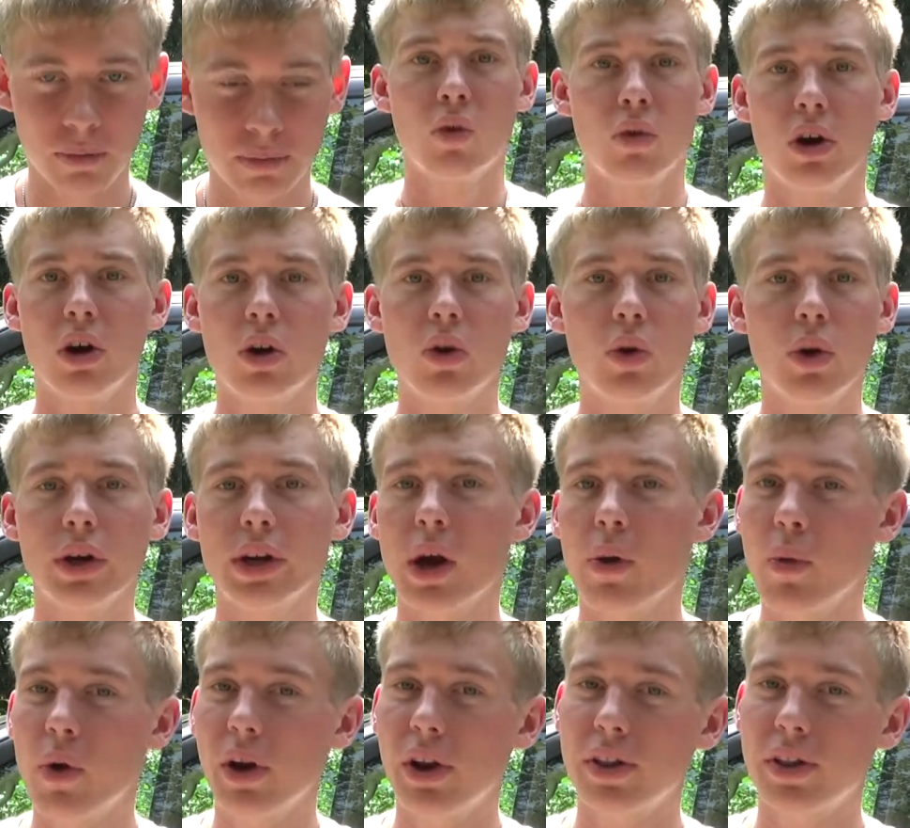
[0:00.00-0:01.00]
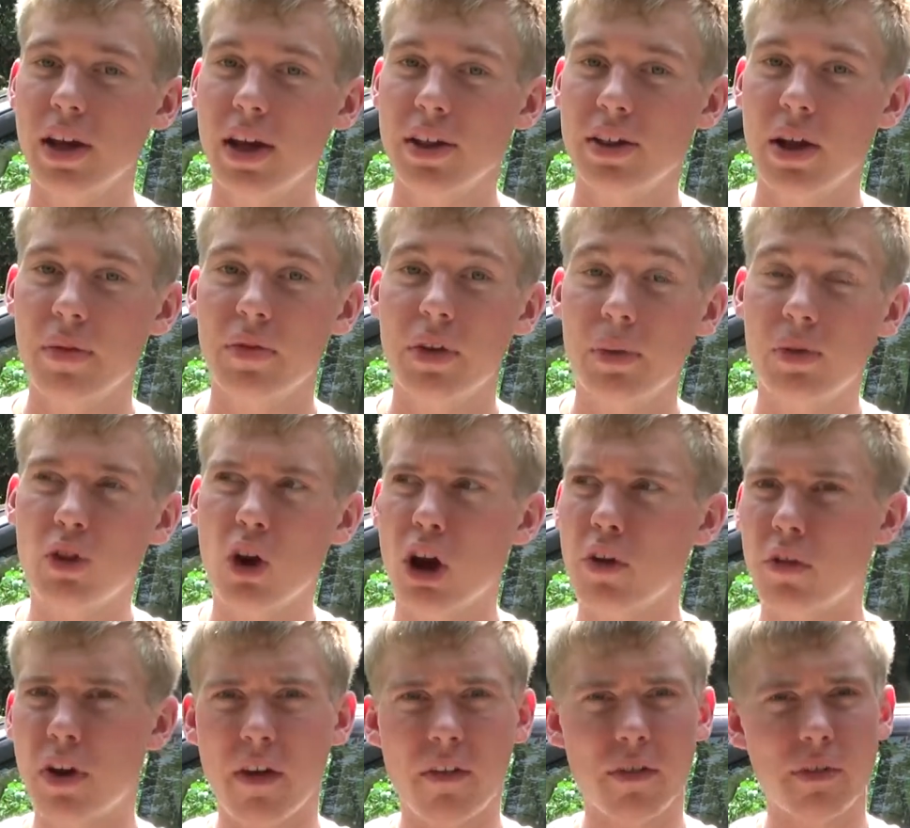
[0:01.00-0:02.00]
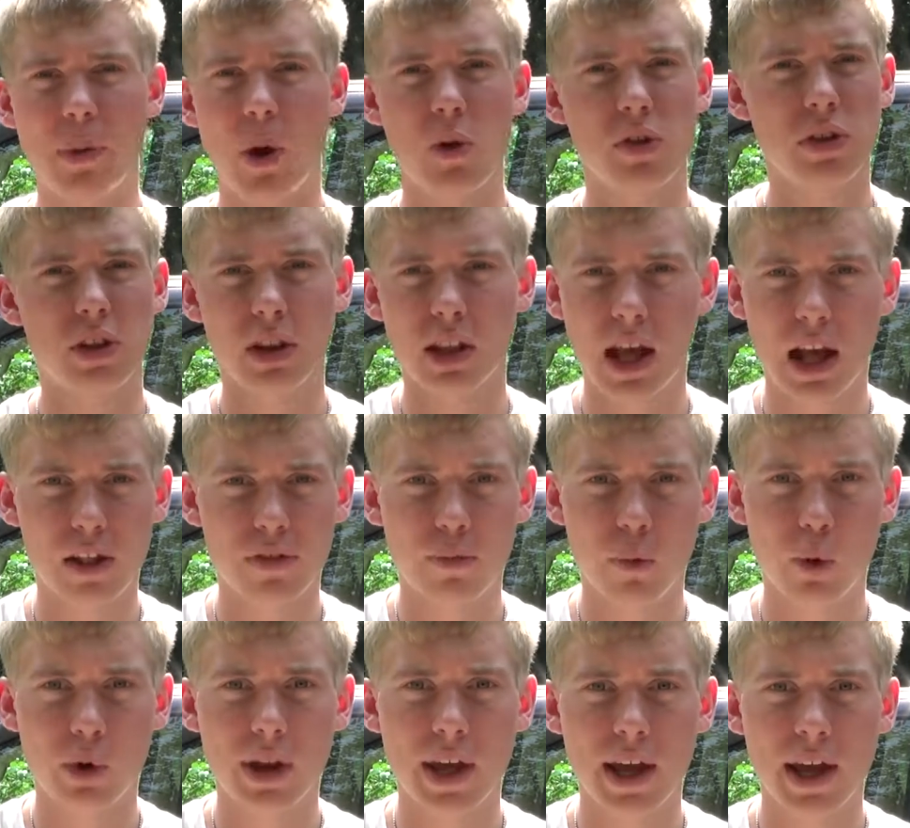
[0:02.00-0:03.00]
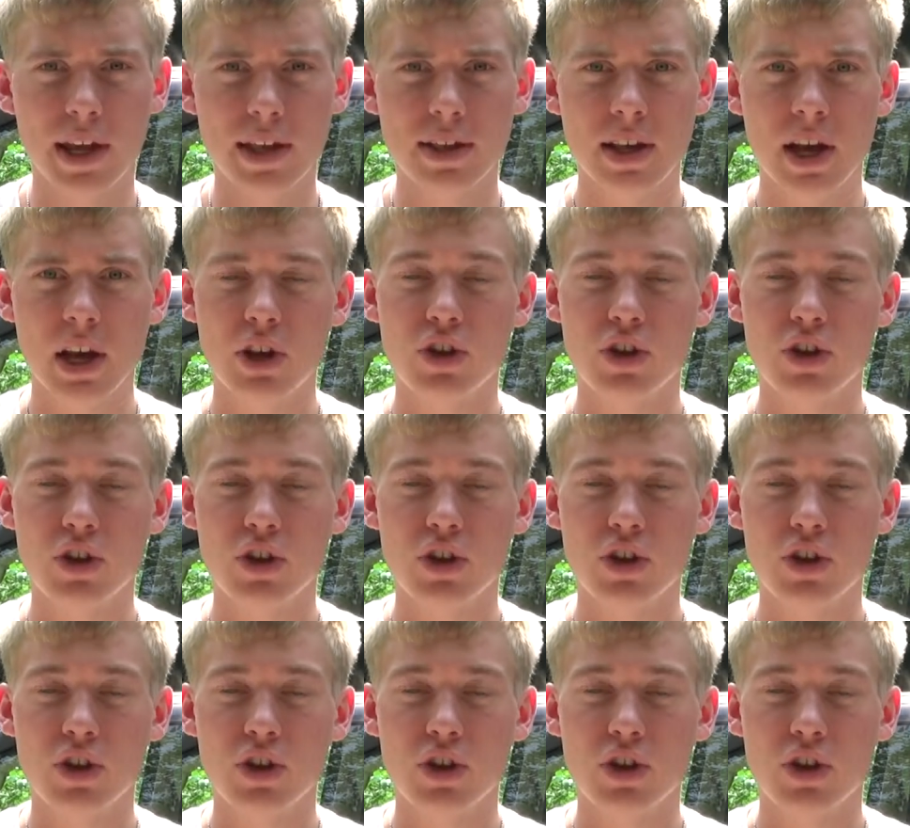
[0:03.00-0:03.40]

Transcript: Real quick, I want to say something. I'm sorry for having posted in the last 4 days.